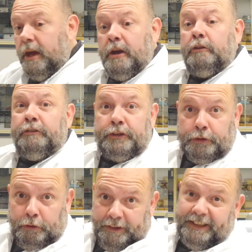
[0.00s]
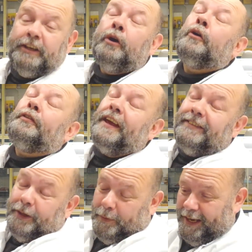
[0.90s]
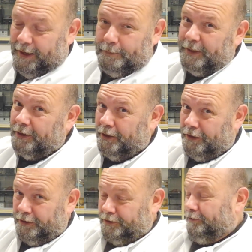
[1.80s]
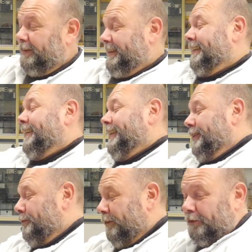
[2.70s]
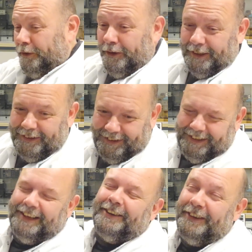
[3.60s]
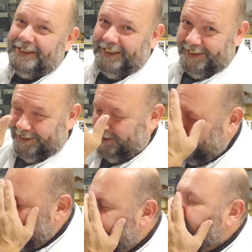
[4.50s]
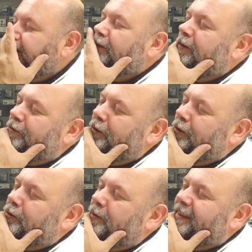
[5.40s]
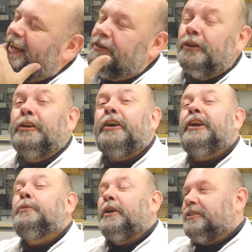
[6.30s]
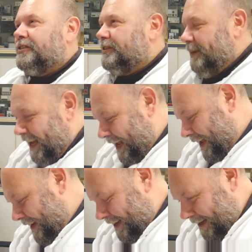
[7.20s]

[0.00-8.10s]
Restore it in an authentic way, because you referred it, Richard, you referred to it as your lucky watch. And